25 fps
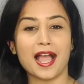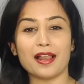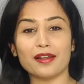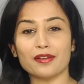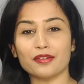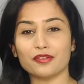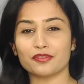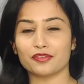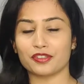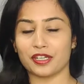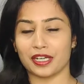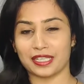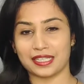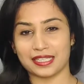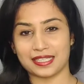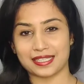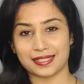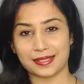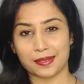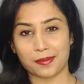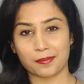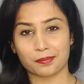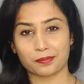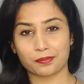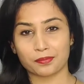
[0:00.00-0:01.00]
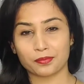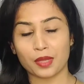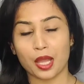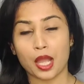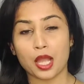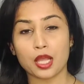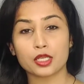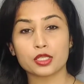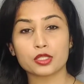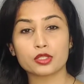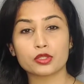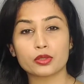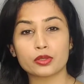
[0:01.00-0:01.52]
Hello friends,
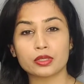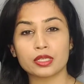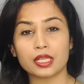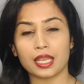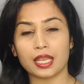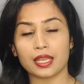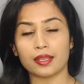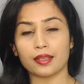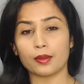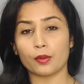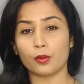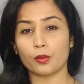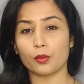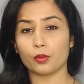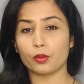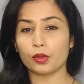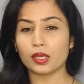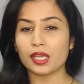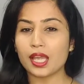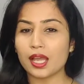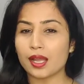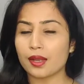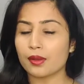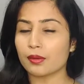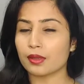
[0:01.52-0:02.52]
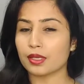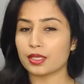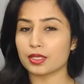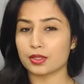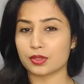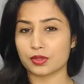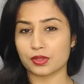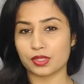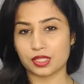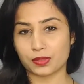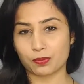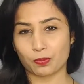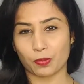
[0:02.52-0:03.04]
today we are
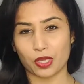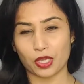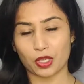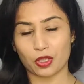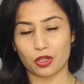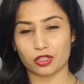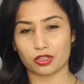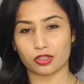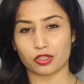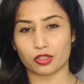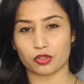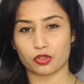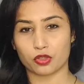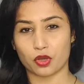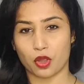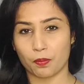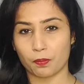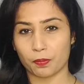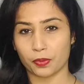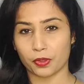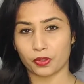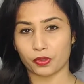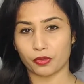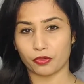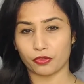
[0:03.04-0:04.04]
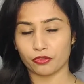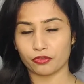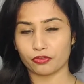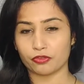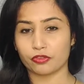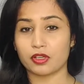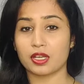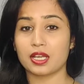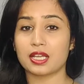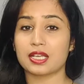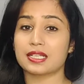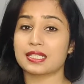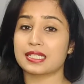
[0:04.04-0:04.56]
going to speak on the topic
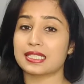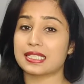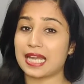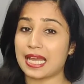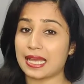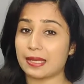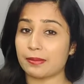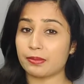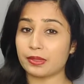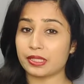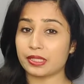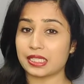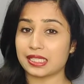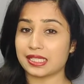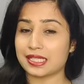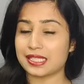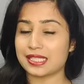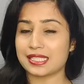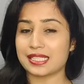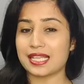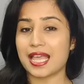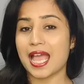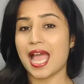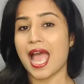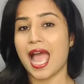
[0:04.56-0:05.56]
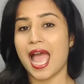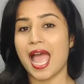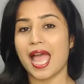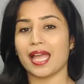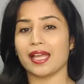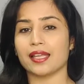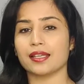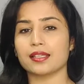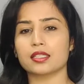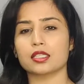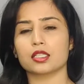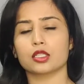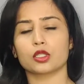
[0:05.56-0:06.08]
of diabetes
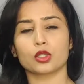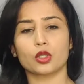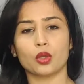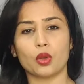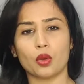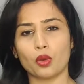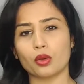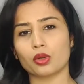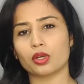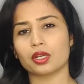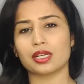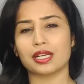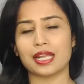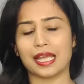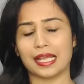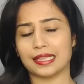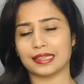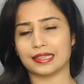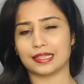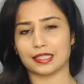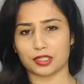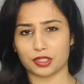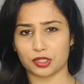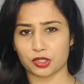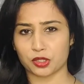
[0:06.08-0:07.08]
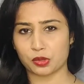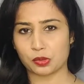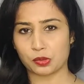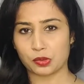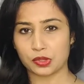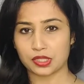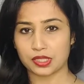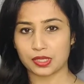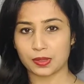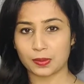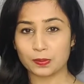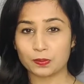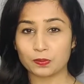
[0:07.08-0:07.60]
and the oral health
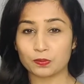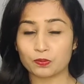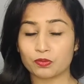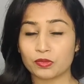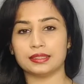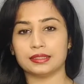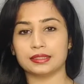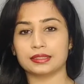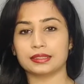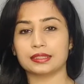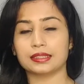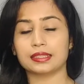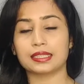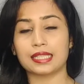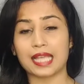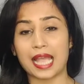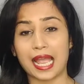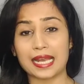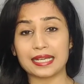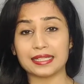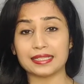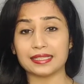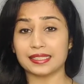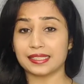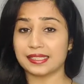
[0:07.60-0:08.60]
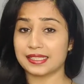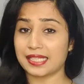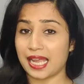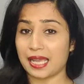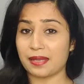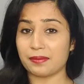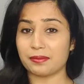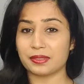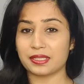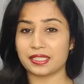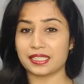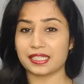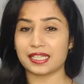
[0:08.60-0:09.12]
issues. Can a
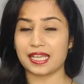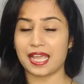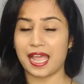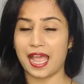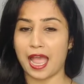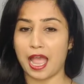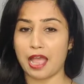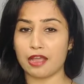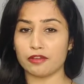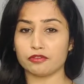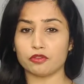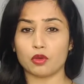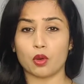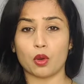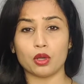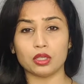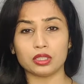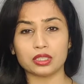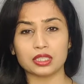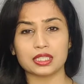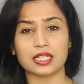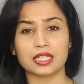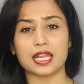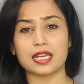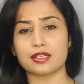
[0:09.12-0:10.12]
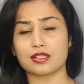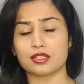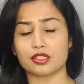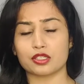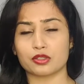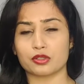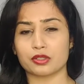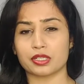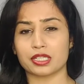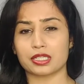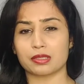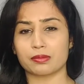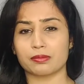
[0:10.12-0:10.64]
diabetic have all the
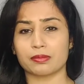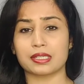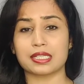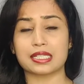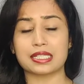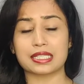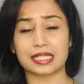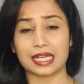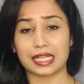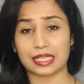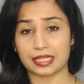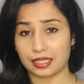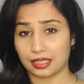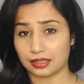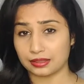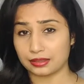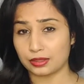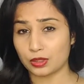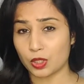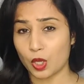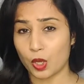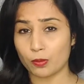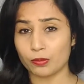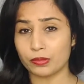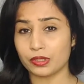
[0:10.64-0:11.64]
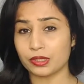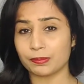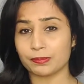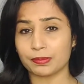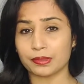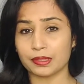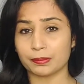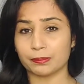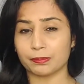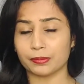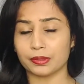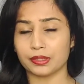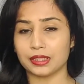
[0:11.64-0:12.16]
dental treatments like other normal
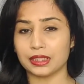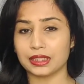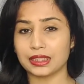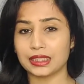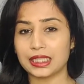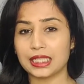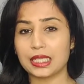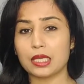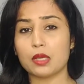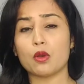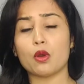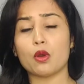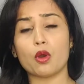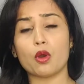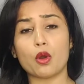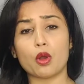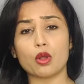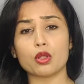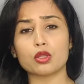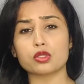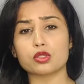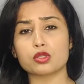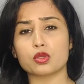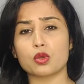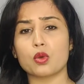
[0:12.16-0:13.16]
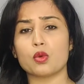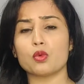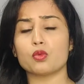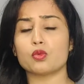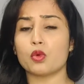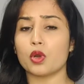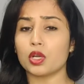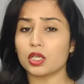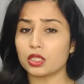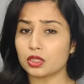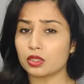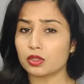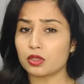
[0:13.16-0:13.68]
people? Also,
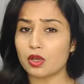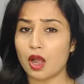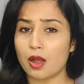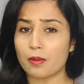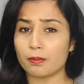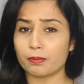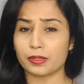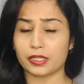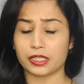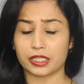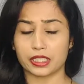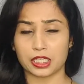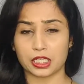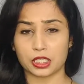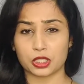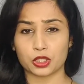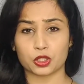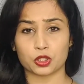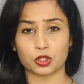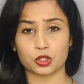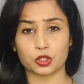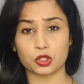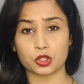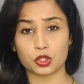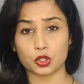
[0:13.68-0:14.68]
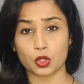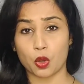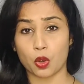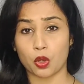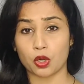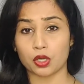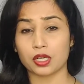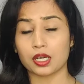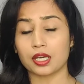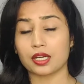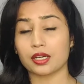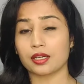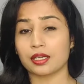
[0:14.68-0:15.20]
what are the complications
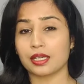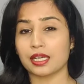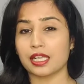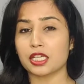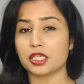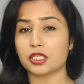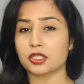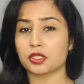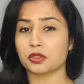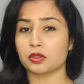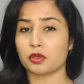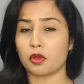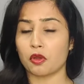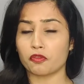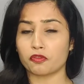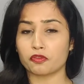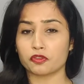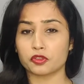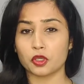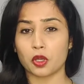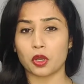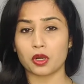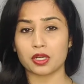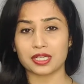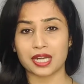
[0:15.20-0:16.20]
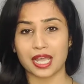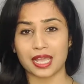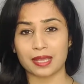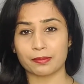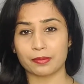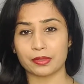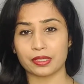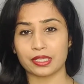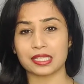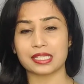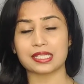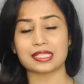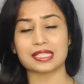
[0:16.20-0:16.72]
or relation of your
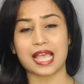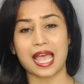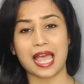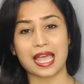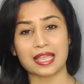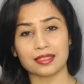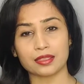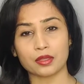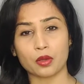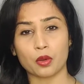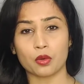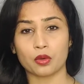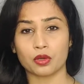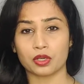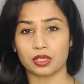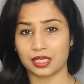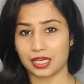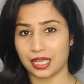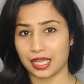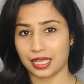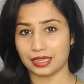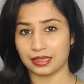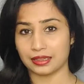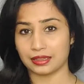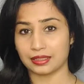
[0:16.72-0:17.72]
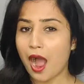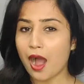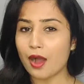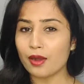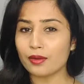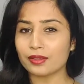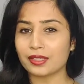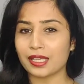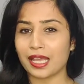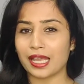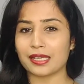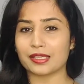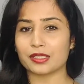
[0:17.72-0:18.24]
diabetes and the oral health?
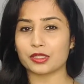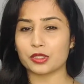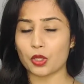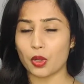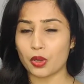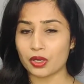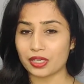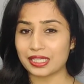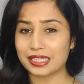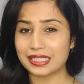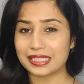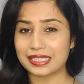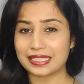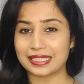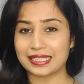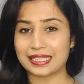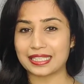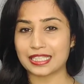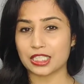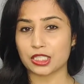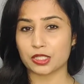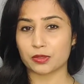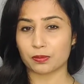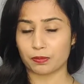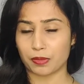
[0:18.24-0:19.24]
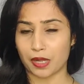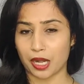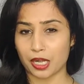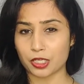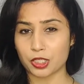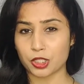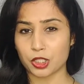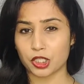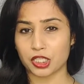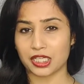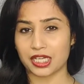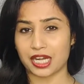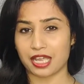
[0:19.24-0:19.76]
How can your increased
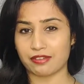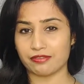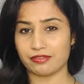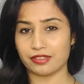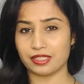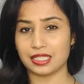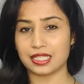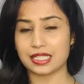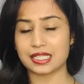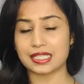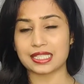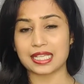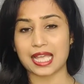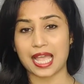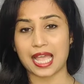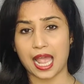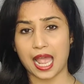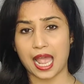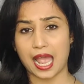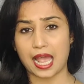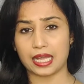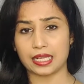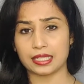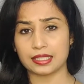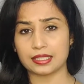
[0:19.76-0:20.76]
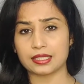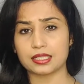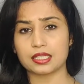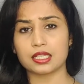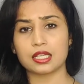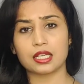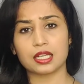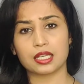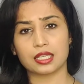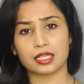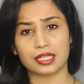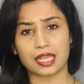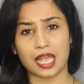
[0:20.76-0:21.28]
blood sugar levels and
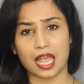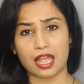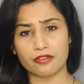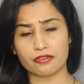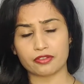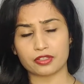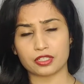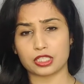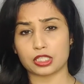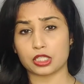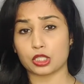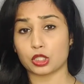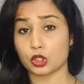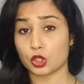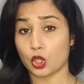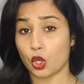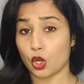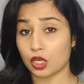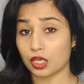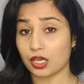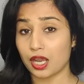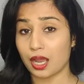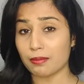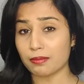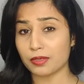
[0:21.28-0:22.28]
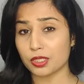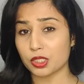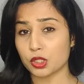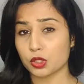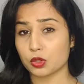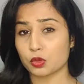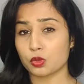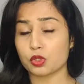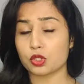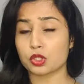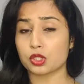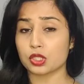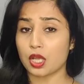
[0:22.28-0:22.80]
cavities or gum
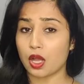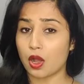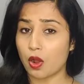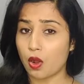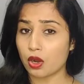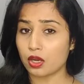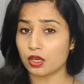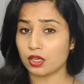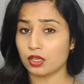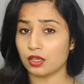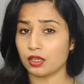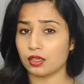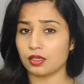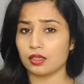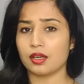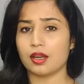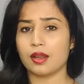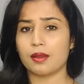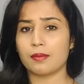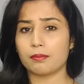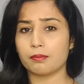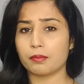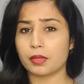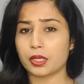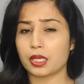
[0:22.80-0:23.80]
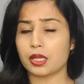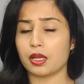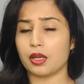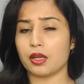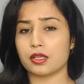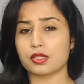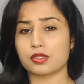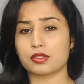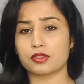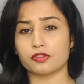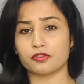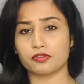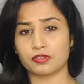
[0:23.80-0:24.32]
issues occur
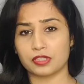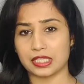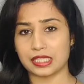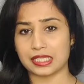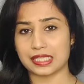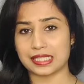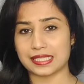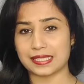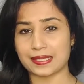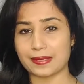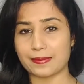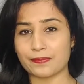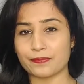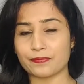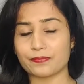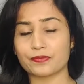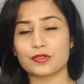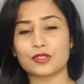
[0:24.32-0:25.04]
because of this?